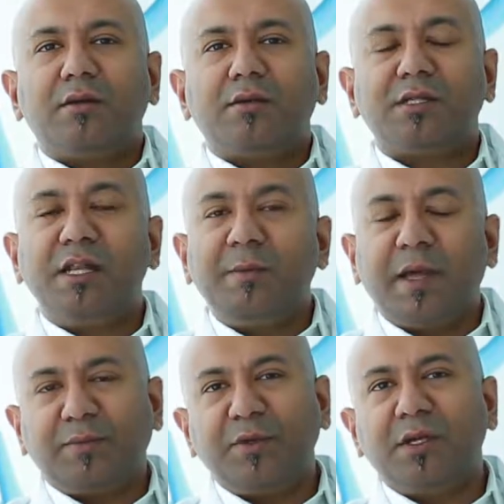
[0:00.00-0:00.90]
Sleep
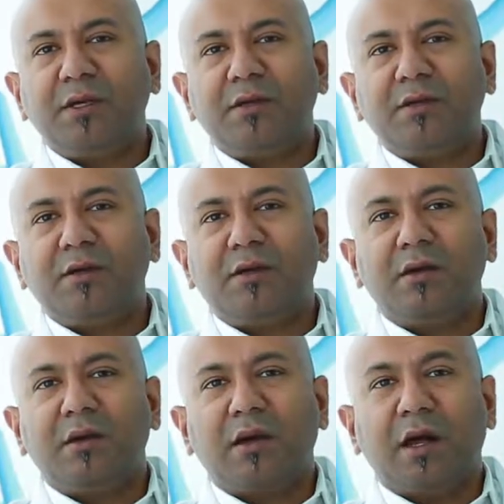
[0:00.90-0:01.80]
apnea
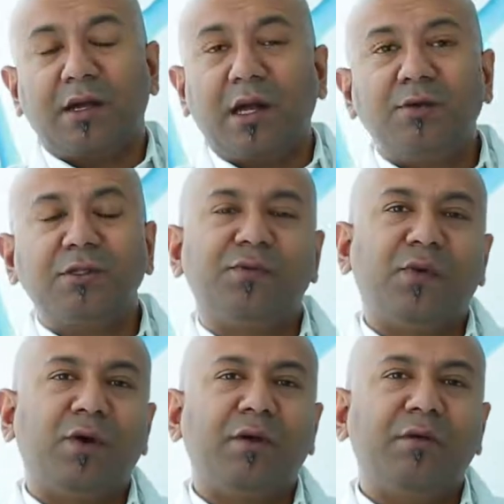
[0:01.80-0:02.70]
accounts
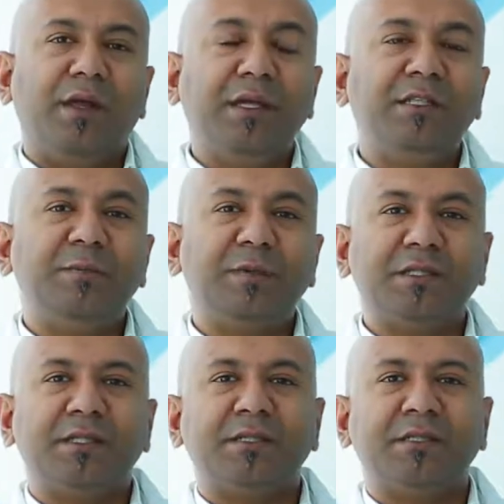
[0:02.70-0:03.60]
for
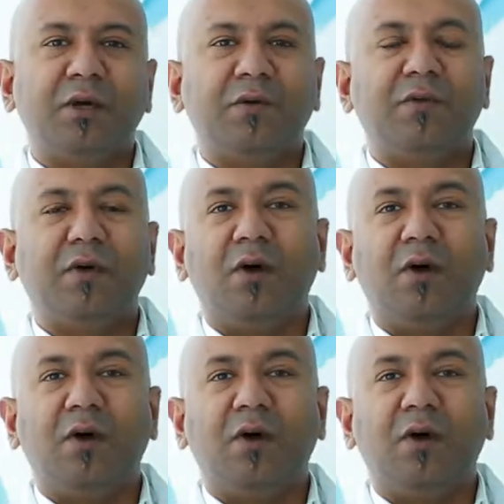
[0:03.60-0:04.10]
80% of